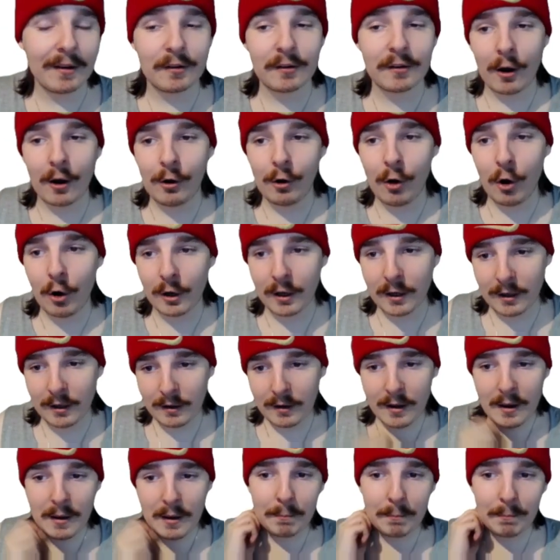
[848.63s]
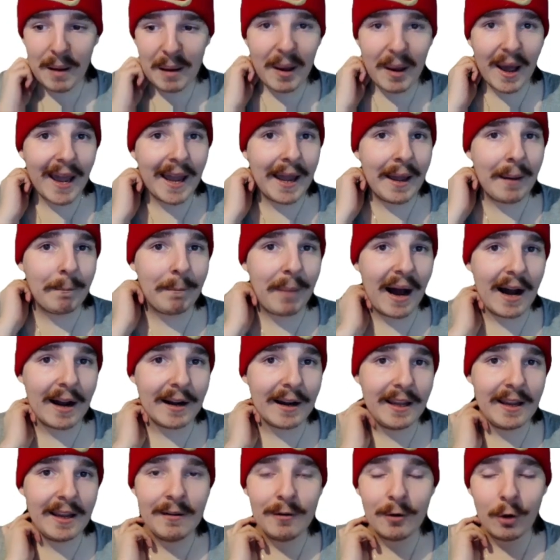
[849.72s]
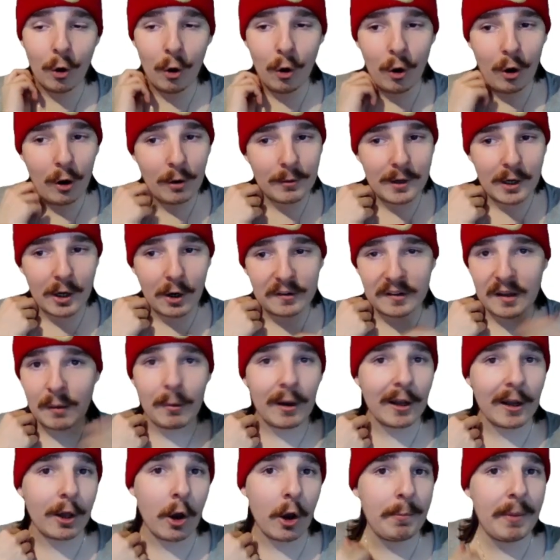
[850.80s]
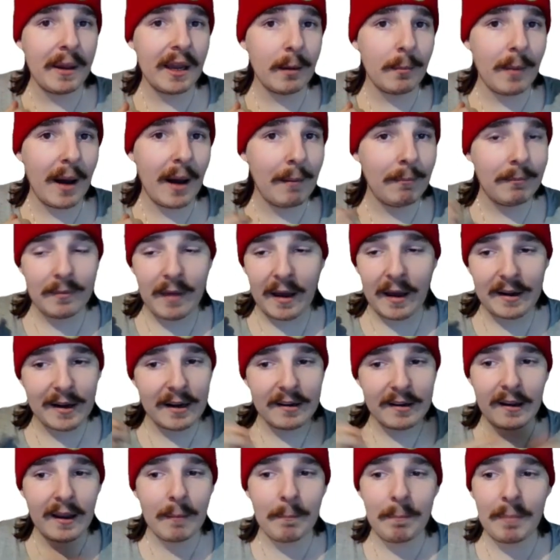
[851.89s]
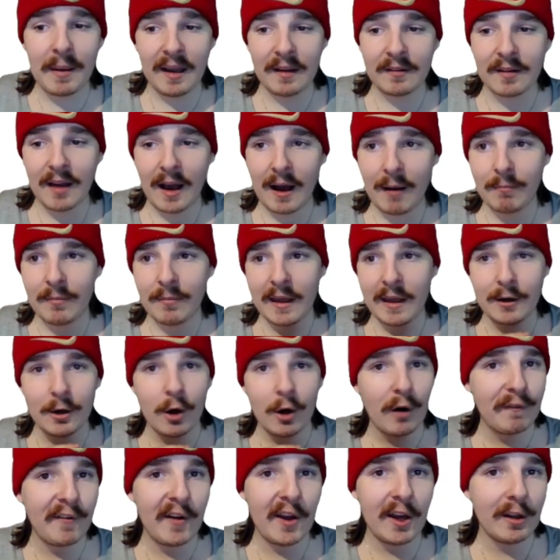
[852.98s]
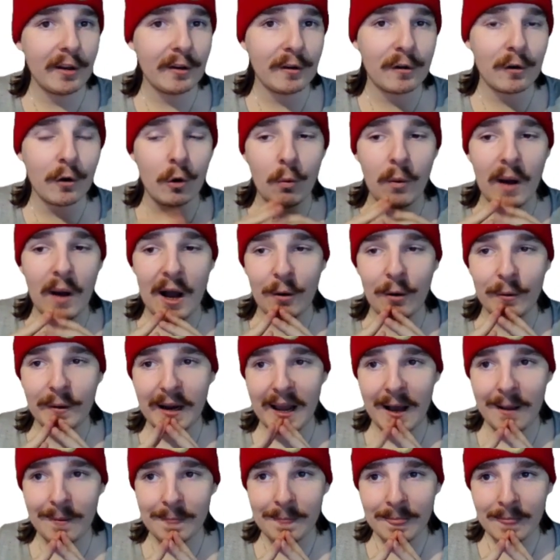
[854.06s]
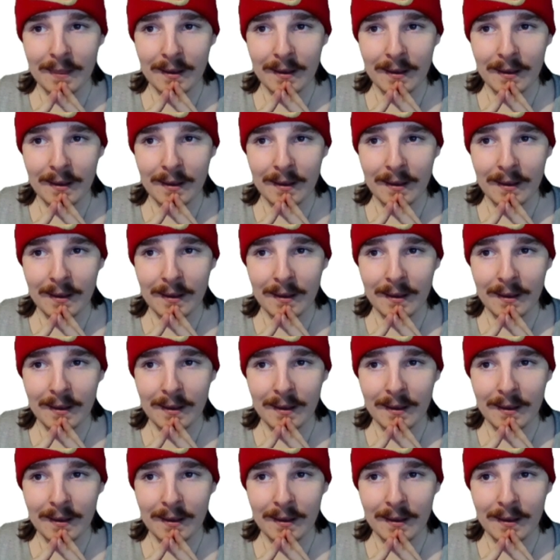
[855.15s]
So look, Mama Ambani or, you know, someone go pick them up. They need to get picked up. They're not feeling too well now.